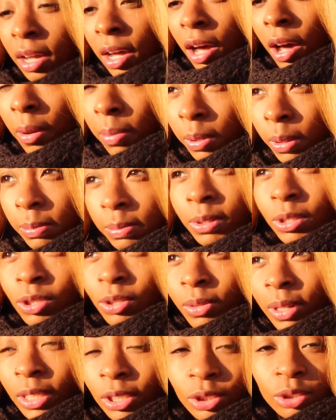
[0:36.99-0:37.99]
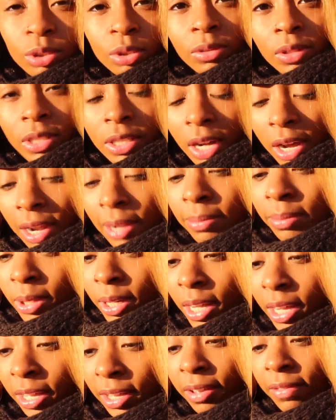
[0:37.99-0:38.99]
I'll probably do a story time on
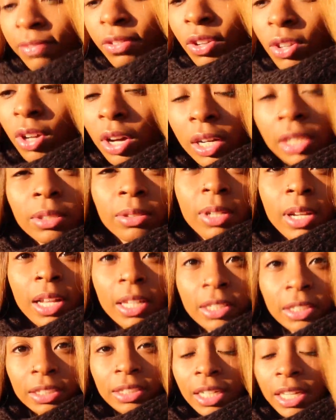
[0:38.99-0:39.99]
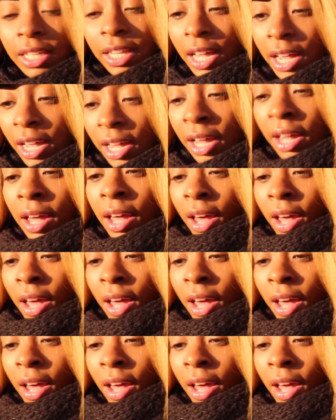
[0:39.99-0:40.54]
it if you guys would like to see that.